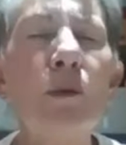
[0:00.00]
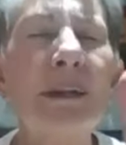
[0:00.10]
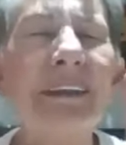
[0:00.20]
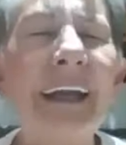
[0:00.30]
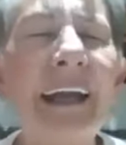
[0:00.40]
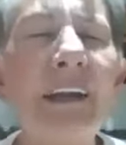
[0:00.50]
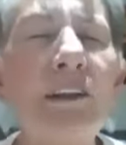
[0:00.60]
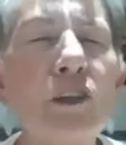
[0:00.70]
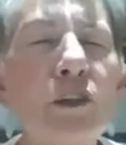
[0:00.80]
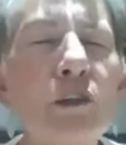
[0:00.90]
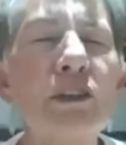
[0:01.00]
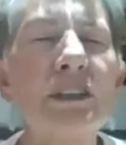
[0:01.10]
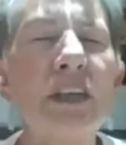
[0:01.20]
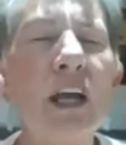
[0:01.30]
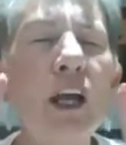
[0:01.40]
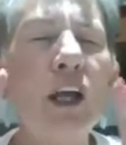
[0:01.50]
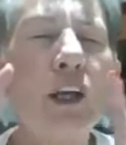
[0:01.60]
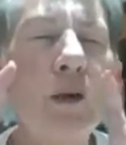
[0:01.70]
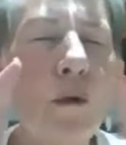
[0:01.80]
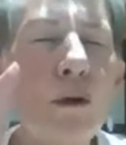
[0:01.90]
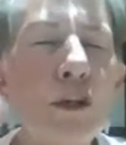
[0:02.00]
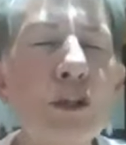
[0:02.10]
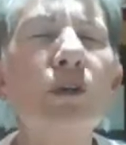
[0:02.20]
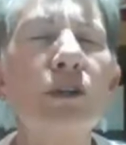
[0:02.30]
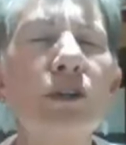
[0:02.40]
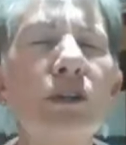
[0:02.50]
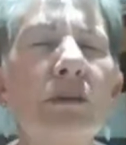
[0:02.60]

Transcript: will take the churches, your church,